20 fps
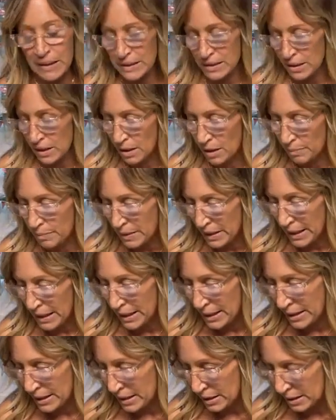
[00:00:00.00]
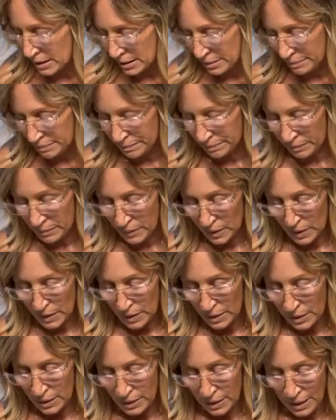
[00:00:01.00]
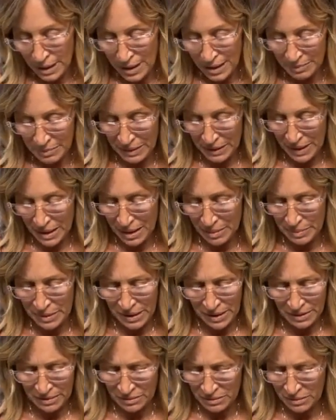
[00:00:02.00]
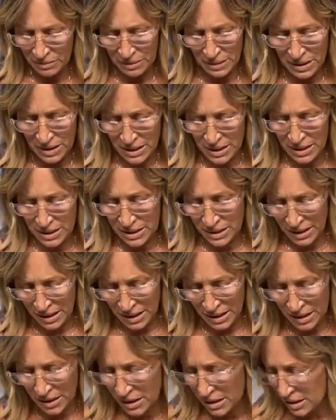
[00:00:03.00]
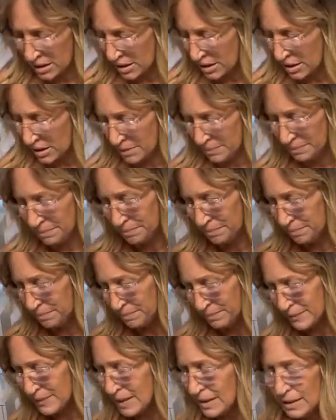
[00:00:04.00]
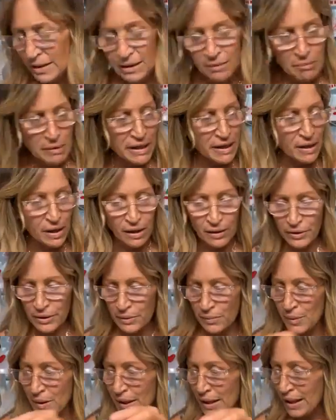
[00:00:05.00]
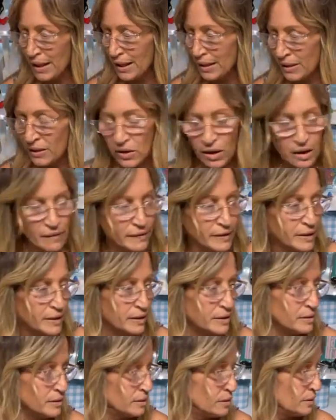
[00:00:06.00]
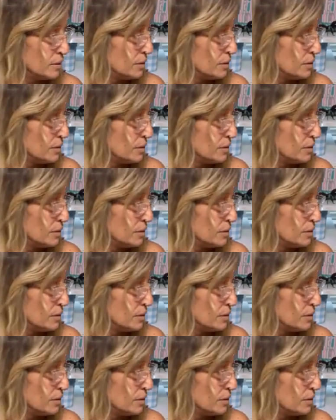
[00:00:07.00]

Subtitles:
picked up at Hobby Lobby. Ooh, and it stinks. My other one, I love it.